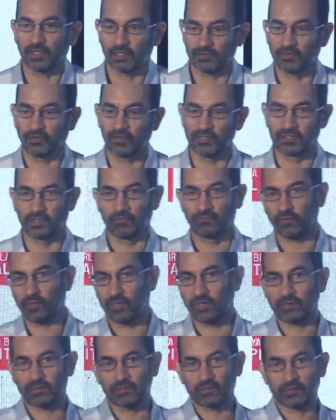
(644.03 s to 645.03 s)
And the reason
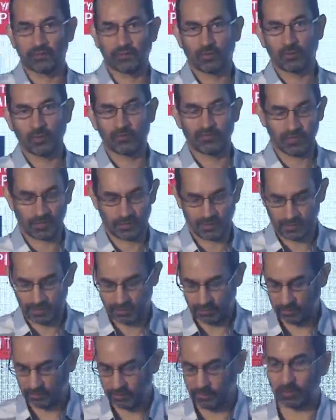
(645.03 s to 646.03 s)
for it, we've just
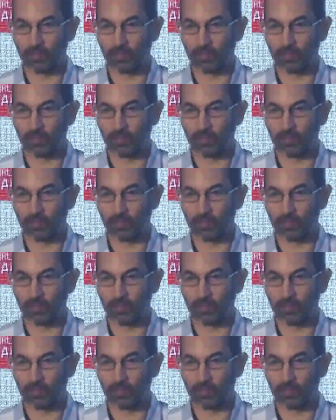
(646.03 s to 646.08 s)
seen.